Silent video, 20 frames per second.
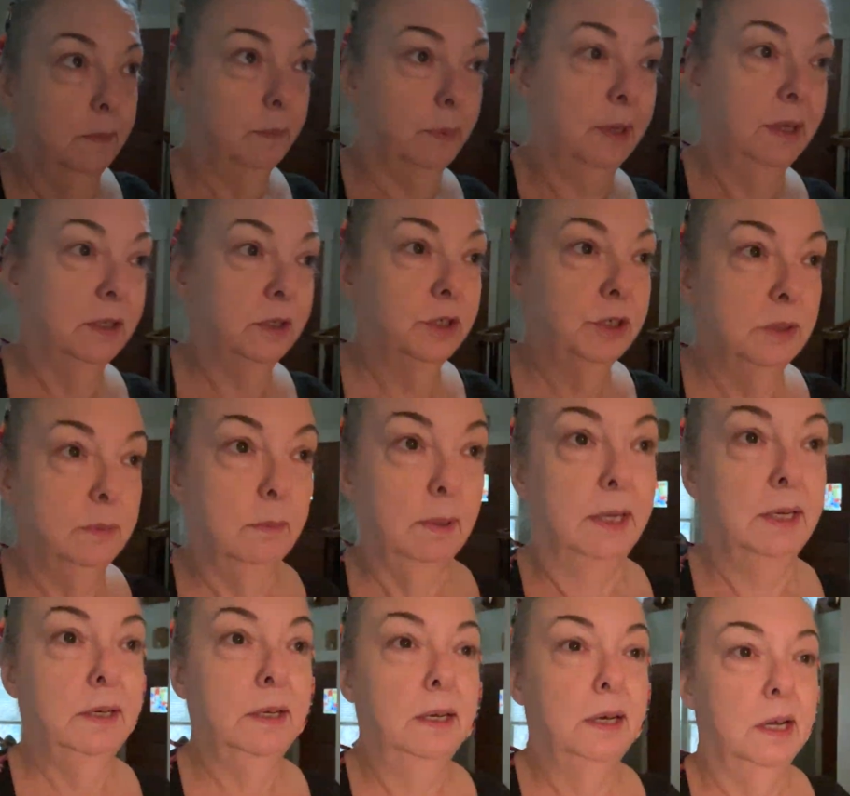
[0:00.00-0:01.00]
but she
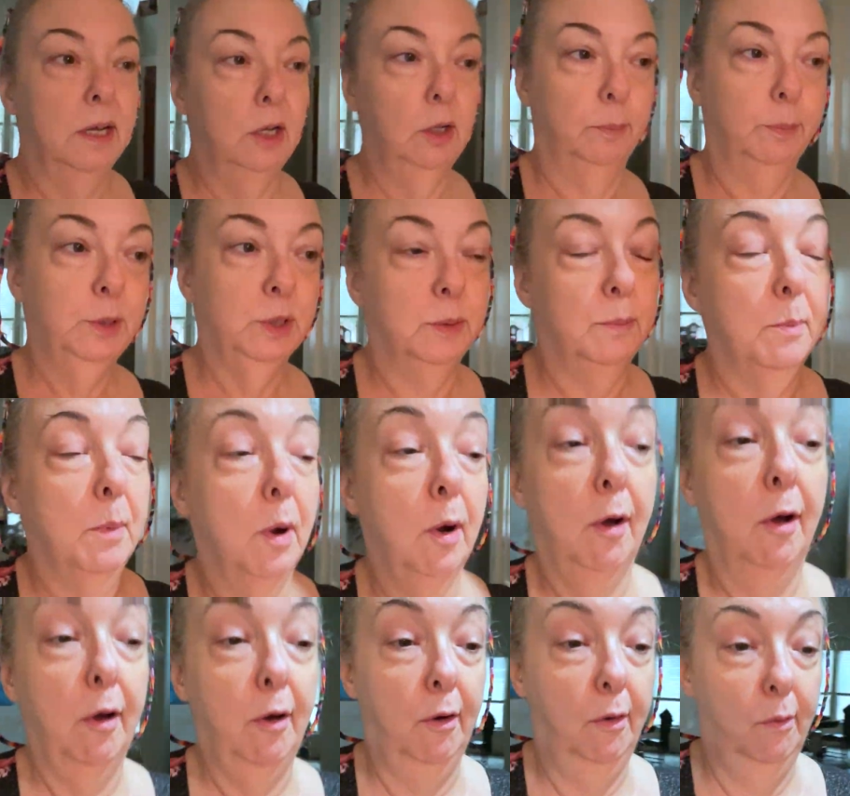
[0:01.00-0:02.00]
might need help
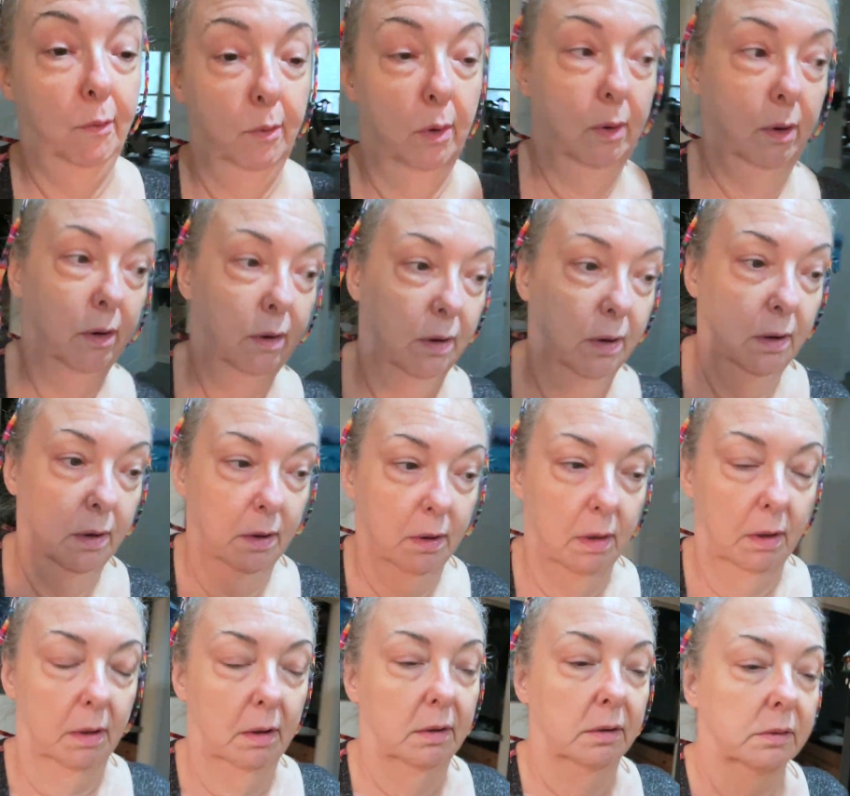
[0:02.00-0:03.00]
tomorrow.
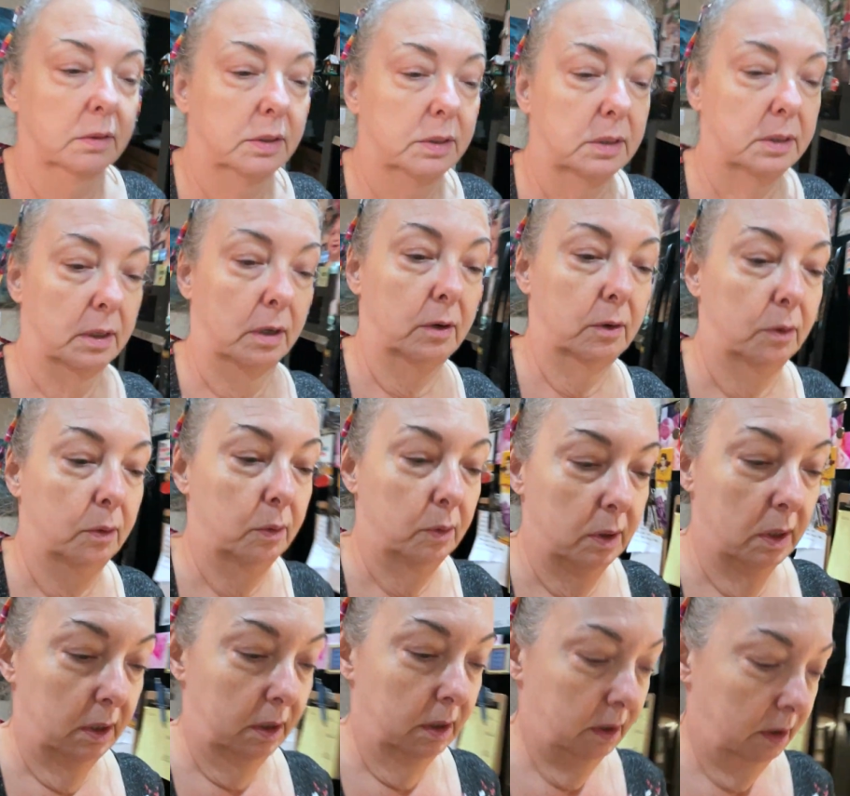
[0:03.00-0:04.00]
So
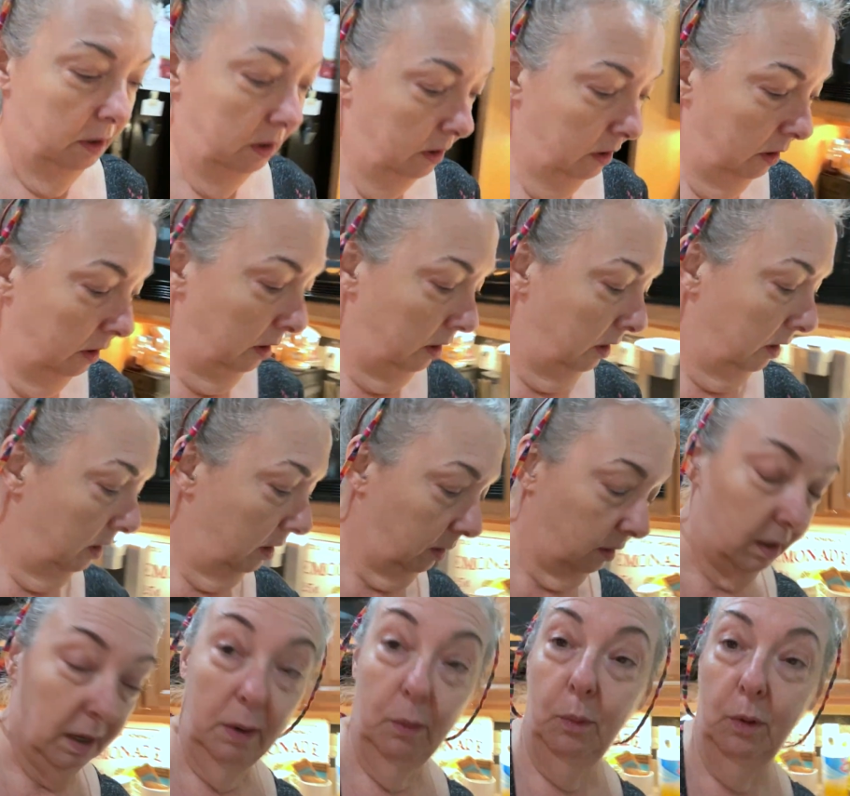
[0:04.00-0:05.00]

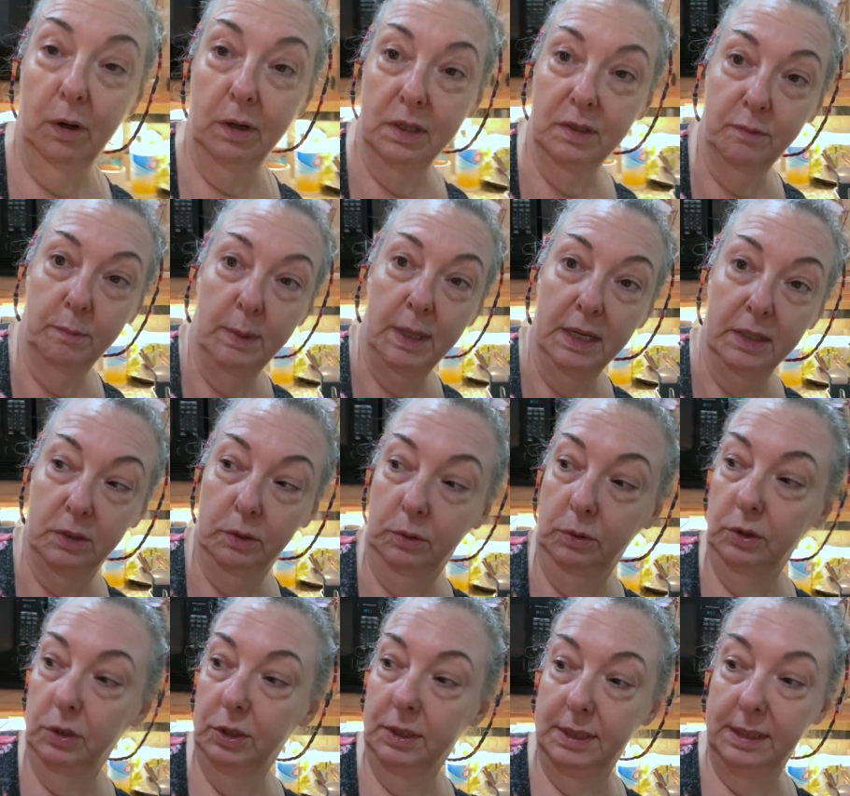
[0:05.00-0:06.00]
that works for me. I told
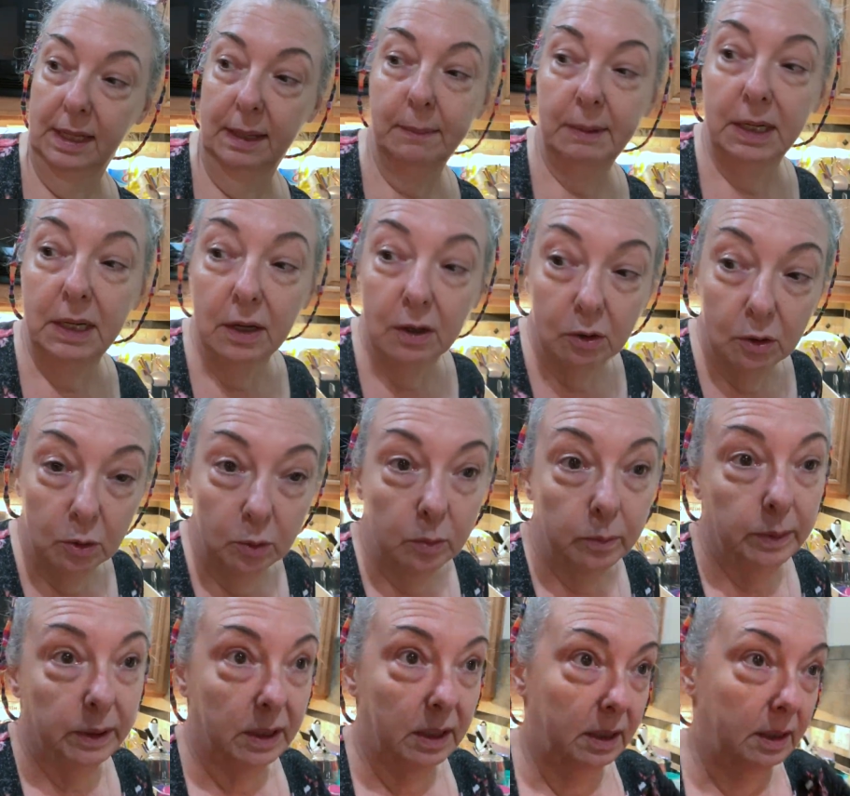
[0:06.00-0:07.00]
her, just let me know
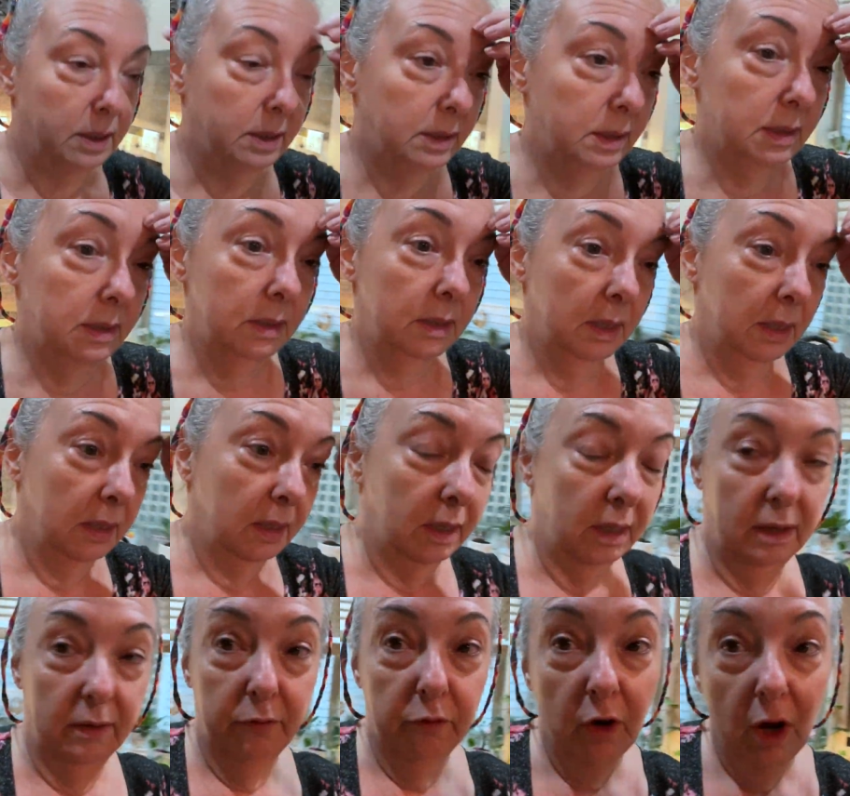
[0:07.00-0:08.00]
because
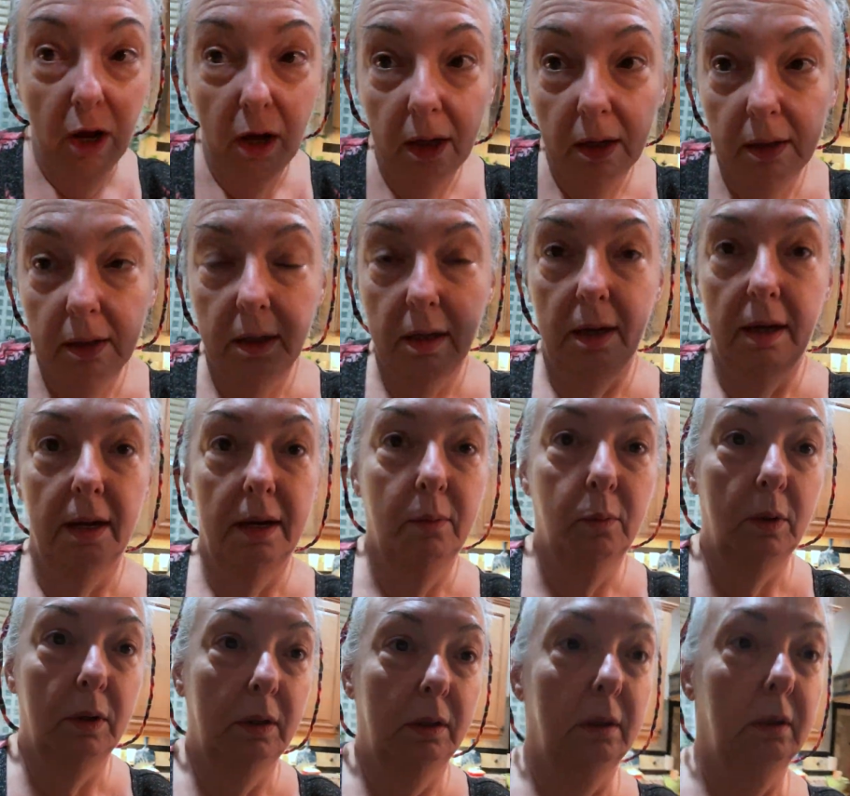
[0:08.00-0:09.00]
if not, I
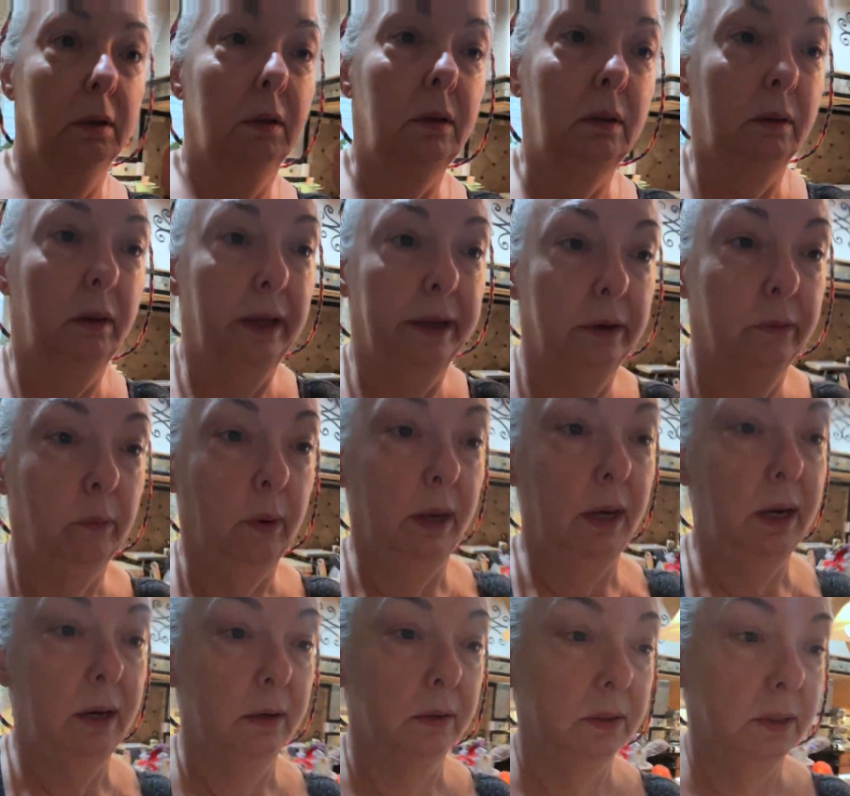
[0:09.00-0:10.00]
will like run
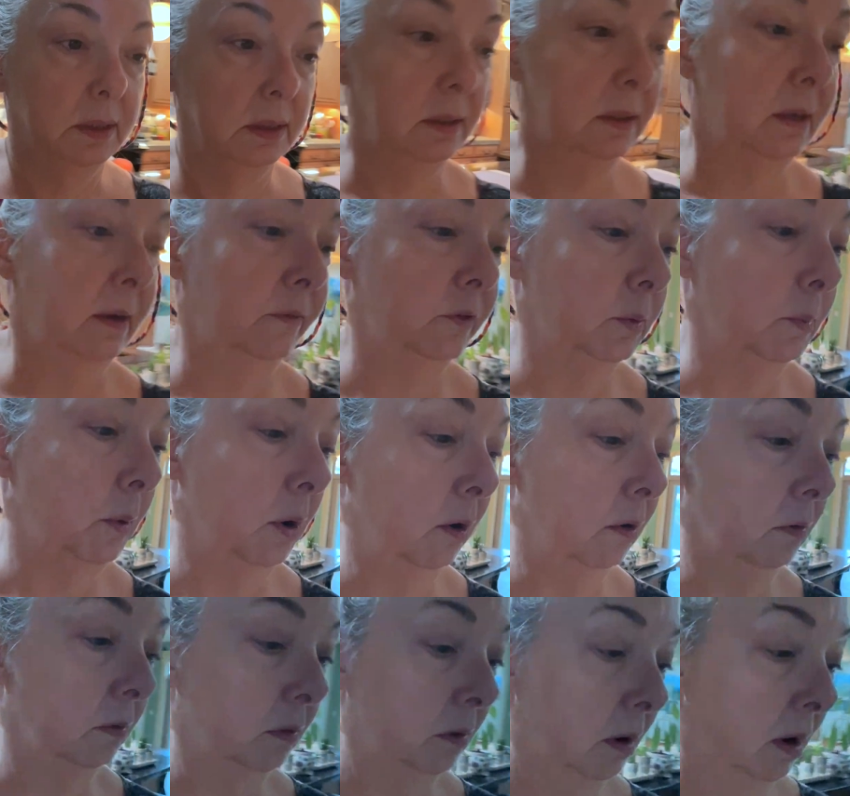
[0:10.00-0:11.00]
errands and stuff
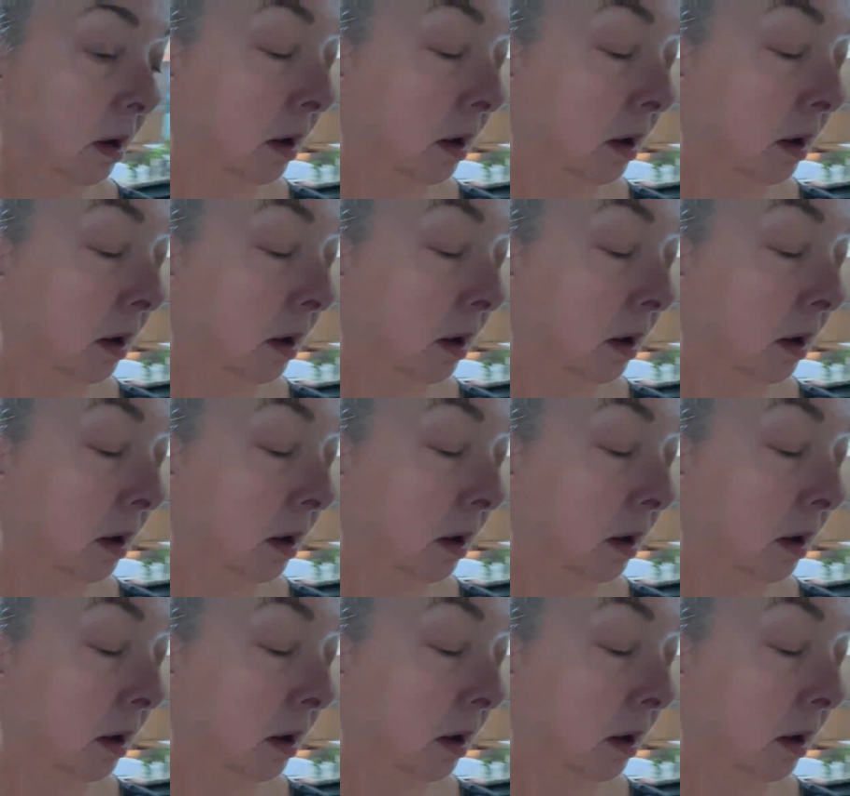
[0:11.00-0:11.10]
tomorrow.